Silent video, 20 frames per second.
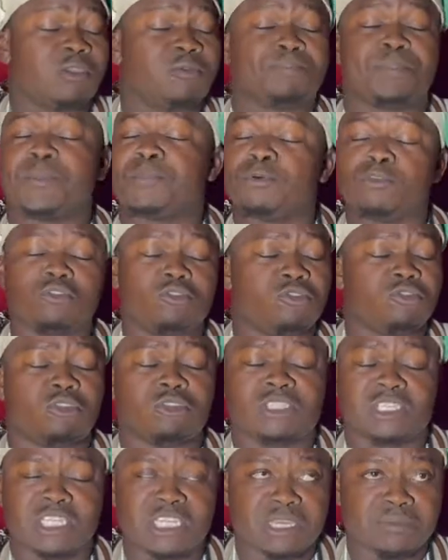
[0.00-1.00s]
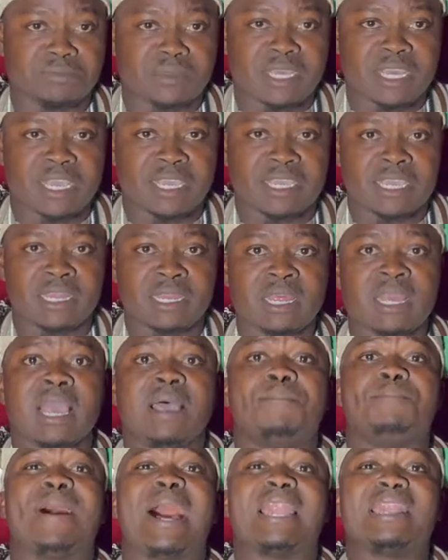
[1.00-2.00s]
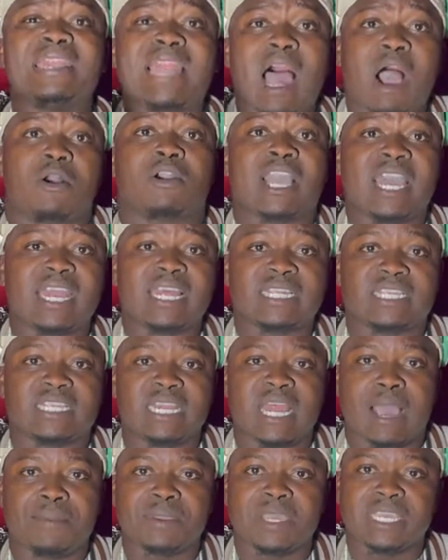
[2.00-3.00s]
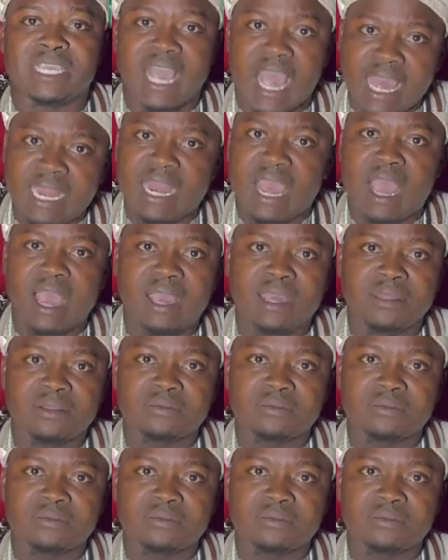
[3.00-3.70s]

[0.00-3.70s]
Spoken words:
People not seeing me again. But now, currently, I'm in Ghana.